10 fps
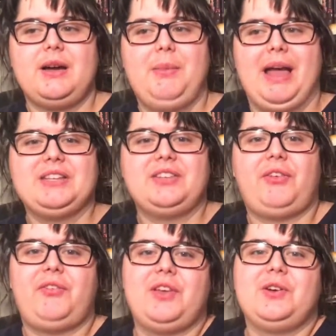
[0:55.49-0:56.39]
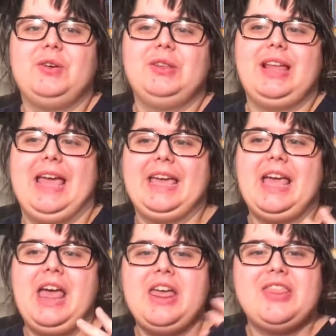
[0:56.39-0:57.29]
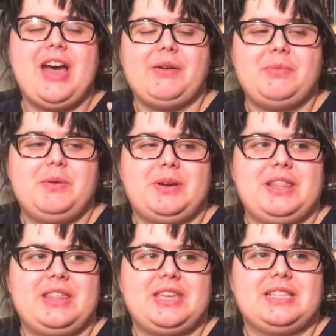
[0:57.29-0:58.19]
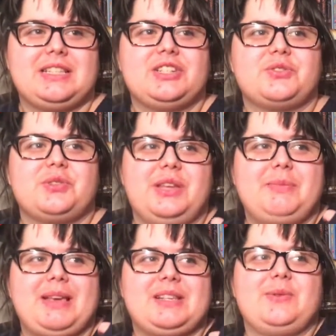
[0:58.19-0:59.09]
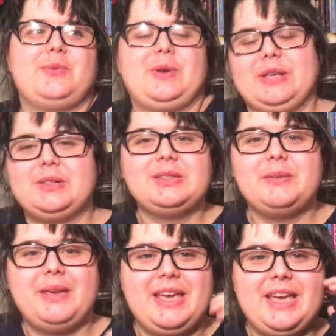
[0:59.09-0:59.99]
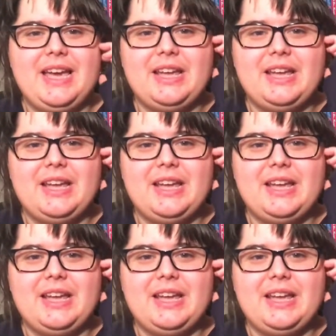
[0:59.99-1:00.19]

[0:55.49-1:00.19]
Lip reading: I just feel like that would be one of the things that just really makes it real to me.